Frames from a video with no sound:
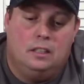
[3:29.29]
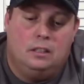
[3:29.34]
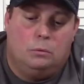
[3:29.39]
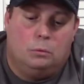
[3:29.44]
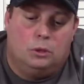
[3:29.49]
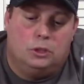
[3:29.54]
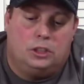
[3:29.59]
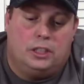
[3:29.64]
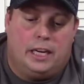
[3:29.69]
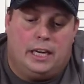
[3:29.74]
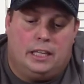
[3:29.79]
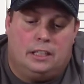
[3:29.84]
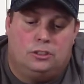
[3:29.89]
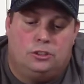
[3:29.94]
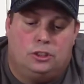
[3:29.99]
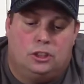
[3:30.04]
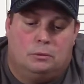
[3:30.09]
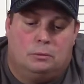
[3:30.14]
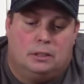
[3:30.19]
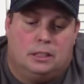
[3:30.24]
Wish it
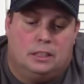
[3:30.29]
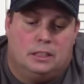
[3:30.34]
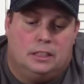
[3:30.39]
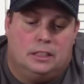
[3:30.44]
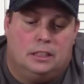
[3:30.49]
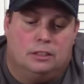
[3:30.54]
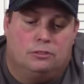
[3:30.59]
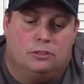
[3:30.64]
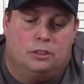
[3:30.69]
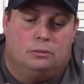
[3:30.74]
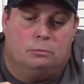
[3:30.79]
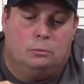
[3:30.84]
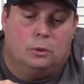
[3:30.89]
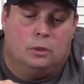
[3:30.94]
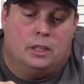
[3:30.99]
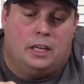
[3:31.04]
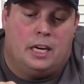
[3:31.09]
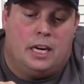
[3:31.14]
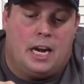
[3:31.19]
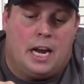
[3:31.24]
had some uh, different,
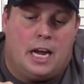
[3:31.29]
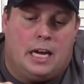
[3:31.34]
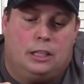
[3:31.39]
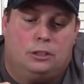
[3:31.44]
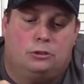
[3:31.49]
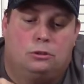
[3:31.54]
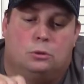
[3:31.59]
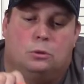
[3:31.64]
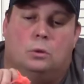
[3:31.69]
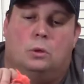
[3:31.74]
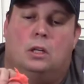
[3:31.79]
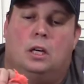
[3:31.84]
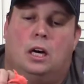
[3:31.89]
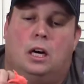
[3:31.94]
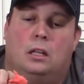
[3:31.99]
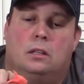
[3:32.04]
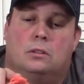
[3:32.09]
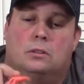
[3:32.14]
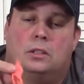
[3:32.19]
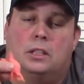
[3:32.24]
more natural
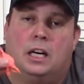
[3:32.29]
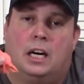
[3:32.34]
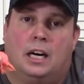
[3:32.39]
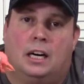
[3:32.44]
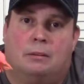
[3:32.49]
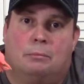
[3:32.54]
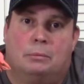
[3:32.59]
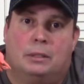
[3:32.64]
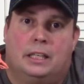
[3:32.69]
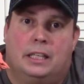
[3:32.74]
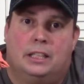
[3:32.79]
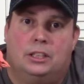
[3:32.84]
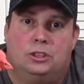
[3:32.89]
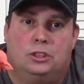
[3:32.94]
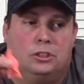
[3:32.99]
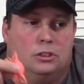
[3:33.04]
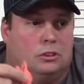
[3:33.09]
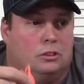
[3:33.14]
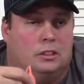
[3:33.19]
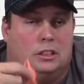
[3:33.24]
color
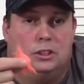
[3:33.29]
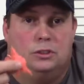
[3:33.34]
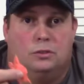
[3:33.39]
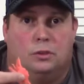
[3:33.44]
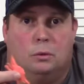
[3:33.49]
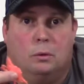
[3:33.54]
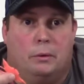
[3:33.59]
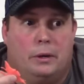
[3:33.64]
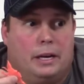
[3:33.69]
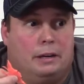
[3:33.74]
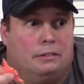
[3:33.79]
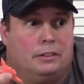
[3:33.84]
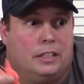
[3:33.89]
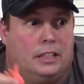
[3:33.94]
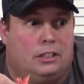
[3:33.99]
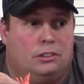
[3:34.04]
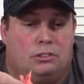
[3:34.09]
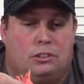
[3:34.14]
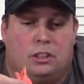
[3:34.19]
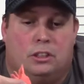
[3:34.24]
combinations, at least for what we have on the
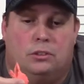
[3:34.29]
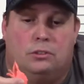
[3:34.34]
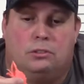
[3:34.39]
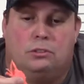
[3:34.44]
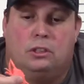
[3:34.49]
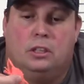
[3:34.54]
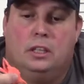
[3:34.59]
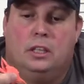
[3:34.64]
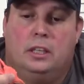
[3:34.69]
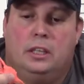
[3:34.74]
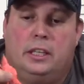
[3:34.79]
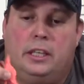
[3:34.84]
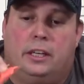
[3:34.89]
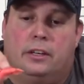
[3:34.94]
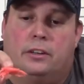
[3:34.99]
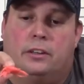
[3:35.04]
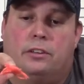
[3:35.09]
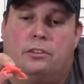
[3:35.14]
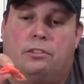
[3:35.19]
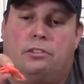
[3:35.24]
East Coast
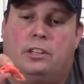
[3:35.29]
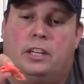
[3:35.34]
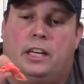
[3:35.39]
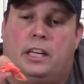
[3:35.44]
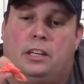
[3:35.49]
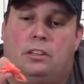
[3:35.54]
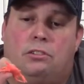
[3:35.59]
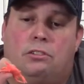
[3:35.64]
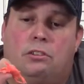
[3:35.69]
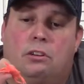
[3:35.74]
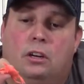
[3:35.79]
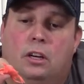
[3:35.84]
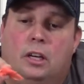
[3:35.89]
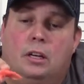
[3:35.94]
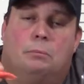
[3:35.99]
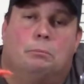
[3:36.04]
here in the States.